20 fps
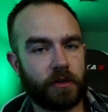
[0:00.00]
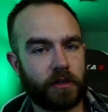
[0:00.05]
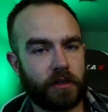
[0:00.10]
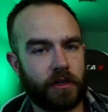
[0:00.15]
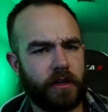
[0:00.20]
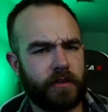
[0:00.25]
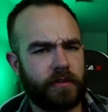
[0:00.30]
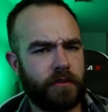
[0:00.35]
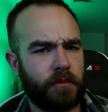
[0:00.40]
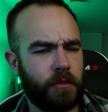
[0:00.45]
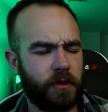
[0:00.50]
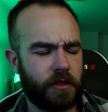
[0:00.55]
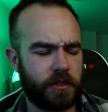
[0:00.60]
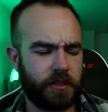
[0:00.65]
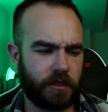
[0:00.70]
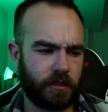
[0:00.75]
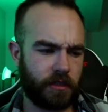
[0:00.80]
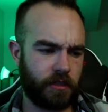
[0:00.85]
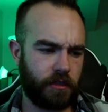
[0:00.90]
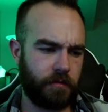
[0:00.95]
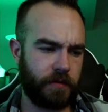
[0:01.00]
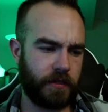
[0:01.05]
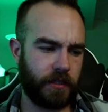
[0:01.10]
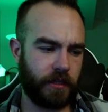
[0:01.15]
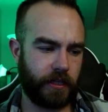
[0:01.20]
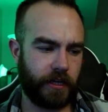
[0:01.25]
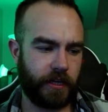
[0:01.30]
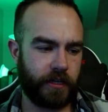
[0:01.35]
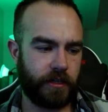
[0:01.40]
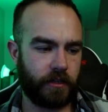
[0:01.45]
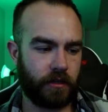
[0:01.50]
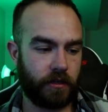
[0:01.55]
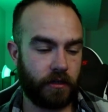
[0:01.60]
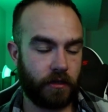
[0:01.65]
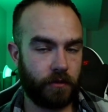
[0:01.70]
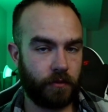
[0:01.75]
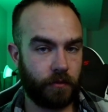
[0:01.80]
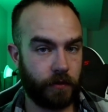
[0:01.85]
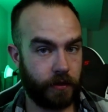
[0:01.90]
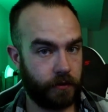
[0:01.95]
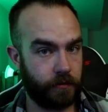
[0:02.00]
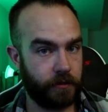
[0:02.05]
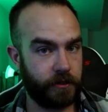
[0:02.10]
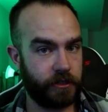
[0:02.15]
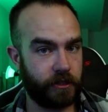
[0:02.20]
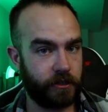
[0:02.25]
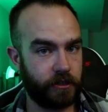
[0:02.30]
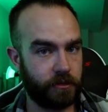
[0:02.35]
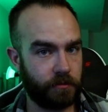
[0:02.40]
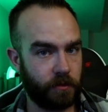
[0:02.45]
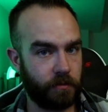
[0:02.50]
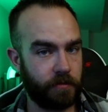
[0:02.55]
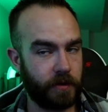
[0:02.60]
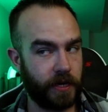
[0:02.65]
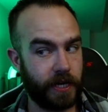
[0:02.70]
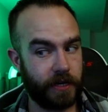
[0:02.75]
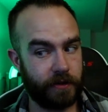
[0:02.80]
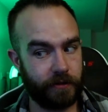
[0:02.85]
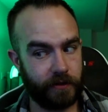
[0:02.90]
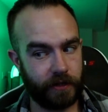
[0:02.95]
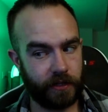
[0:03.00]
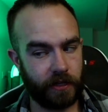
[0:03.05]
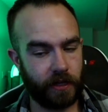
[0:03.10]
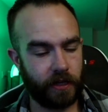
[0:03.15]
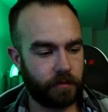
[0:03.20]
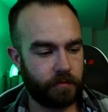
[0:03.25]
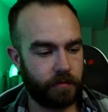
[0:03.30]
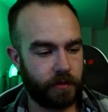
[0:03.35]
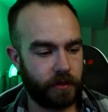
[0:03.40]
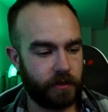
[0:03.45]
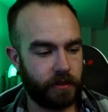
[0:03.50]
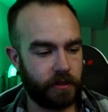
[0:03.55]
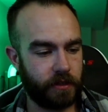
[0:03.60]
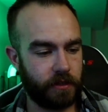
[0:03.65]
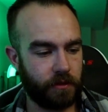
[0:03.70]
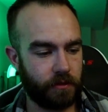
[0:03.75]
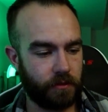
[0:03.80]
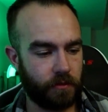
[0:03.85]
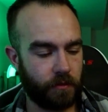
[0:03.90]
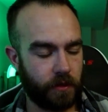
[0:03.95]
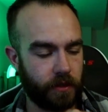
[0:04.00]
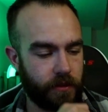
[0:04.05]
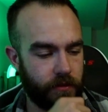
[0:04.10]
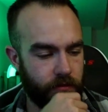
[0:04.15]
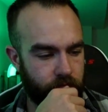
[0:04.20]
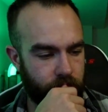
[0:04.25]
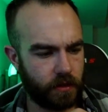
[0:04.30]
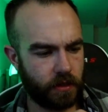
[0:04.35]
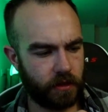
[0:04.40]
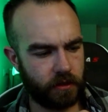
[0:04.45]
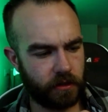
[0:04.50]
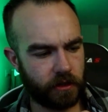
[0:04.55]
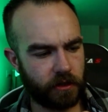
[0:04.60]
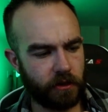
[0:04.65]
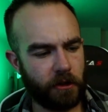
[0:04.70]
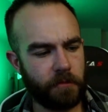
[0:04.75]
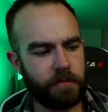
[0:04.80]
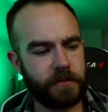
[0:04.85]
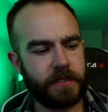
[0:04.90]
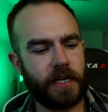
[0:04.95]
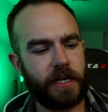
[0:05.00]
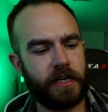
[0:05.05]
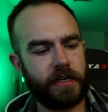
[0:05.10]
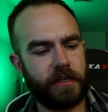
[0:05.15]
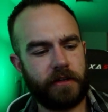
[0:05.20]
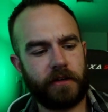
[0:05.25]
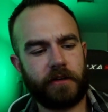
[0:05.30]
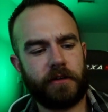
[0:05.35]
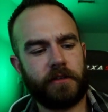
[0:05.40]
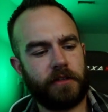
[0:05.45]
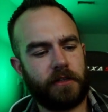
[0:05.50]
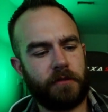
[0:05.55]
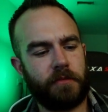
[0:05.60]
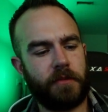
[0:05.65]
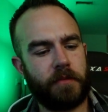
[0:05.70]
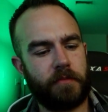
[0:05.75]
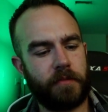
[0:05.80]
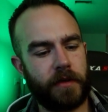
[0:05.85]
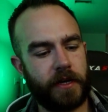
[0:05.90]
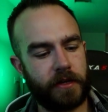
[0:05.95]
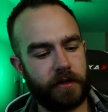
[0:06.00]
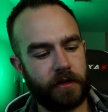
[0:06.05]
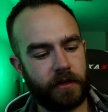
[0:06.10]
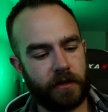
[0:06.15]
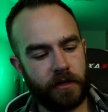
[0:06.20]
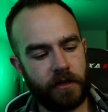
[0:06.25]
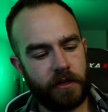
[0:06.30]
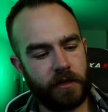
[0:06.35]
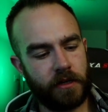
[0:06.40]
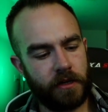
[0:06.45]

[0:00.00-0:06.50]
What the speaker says: more comfortable. It's a little bit lighter with a rechargeable battery compared to the old one. The grips on it are a little bit better.